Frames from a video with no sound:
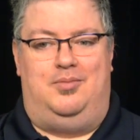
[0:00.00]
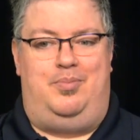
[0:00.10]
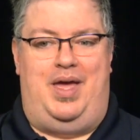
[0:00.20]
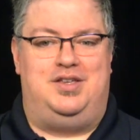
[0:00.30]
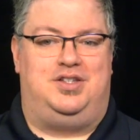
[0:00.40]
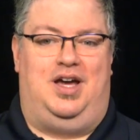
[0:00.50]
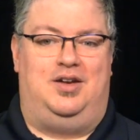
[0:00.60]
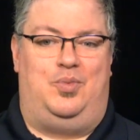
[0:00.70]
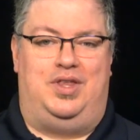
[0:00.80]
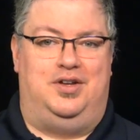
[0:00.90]
based
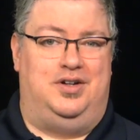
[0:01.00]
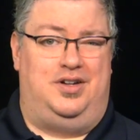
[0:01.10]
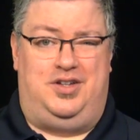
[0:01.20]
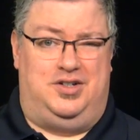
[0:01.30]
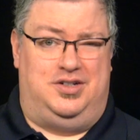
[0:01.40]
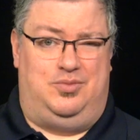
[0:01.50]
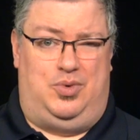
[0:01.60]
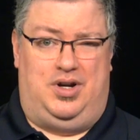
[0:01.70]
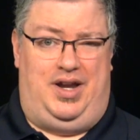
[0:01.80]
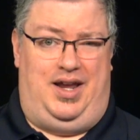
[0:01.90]
on whether you're
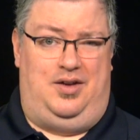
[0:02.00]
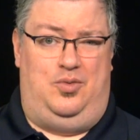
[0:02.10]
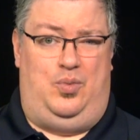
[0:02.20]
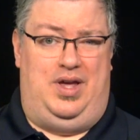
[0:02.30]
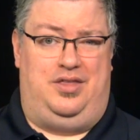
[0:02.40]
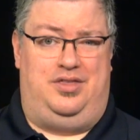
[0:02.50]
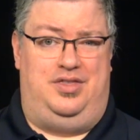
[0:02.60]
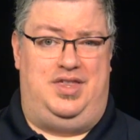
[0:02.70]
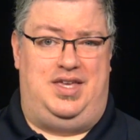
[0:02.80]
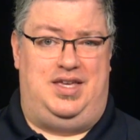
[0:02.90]
working with
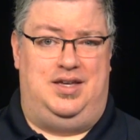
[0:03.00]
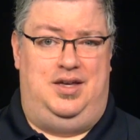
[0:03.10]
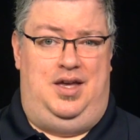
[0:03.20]
the